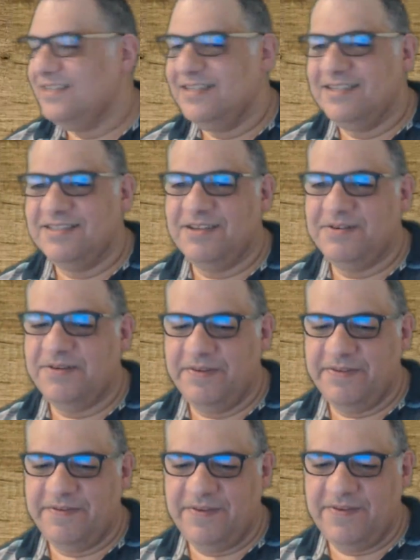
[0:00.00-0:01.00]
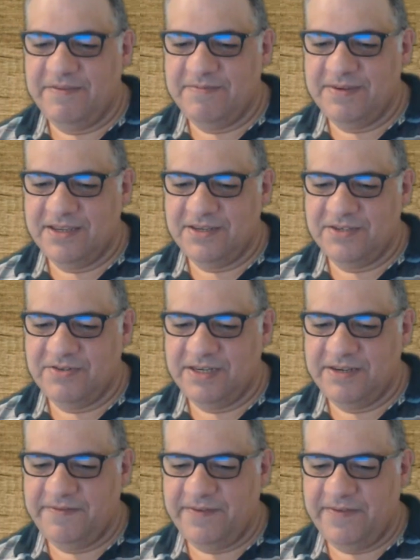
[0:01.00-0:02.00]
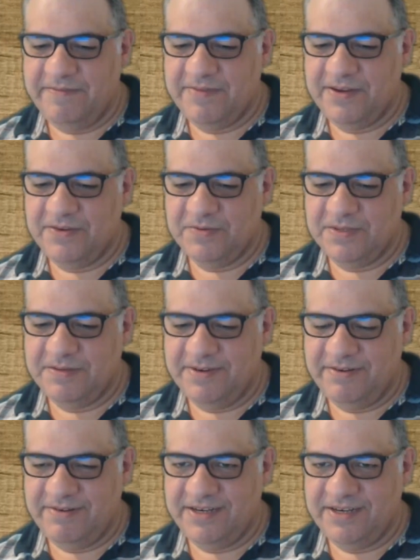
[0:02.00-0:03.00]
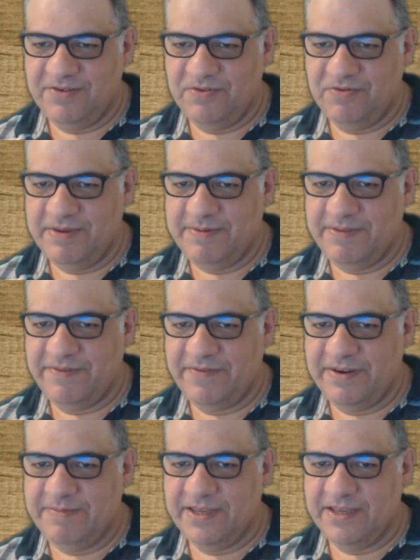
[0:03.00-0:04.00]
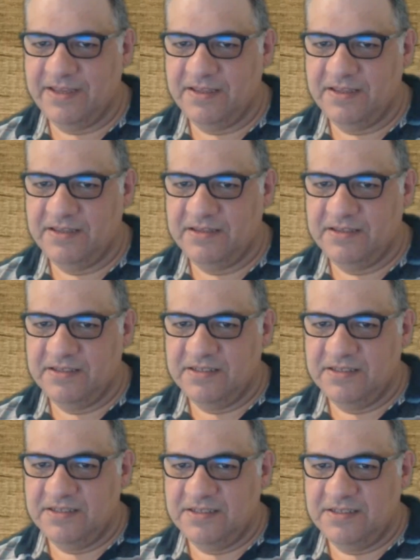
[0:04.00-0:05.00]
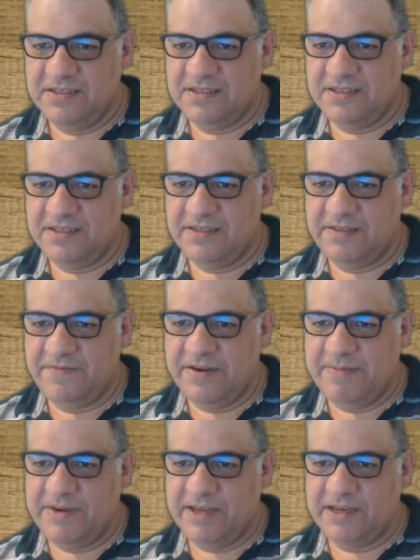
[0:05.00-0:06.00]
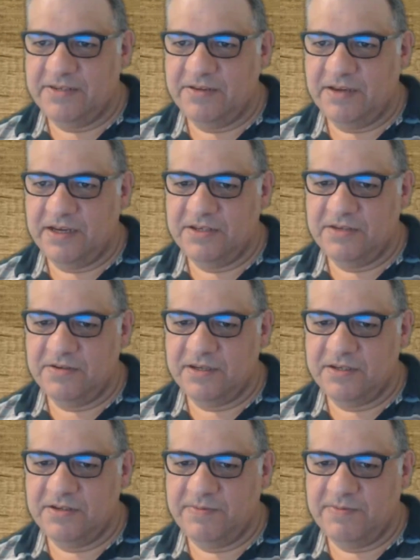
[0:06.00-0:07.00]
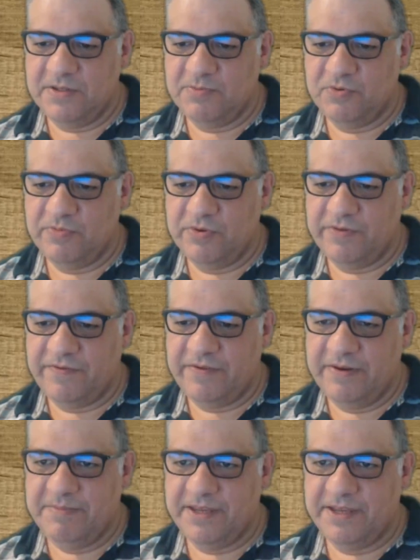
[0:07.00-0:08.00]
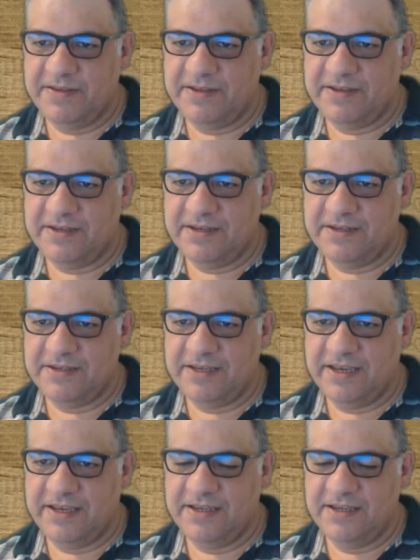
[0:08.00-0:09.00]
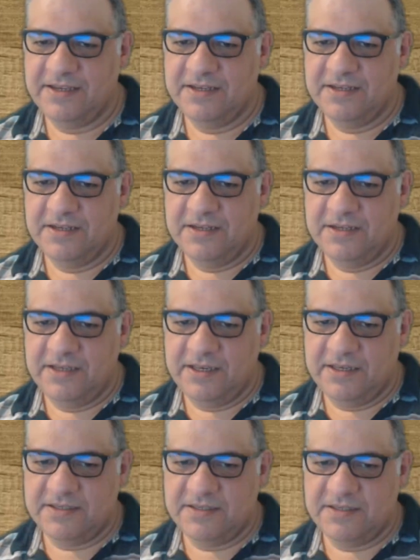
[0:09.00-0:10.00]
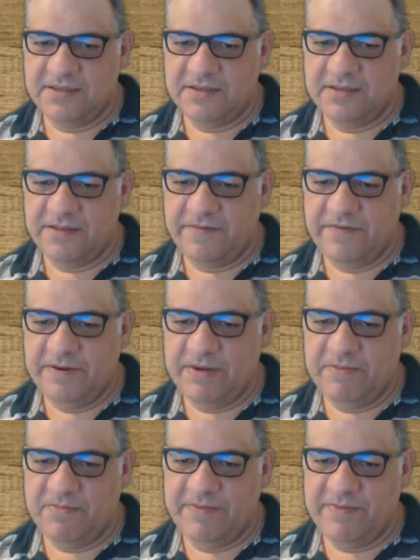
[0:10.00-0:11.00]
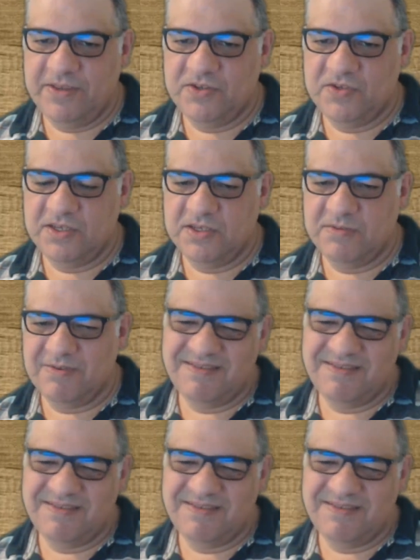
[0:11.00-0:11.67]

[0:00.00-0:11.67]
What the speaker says: So the 5-minute dreaded 5-minute auto pairing, or maybe the 3-minute. The 3 minute. I could do post-mortem on the 3 minute. Okay. Yes. The 3 minute might be interesting as well.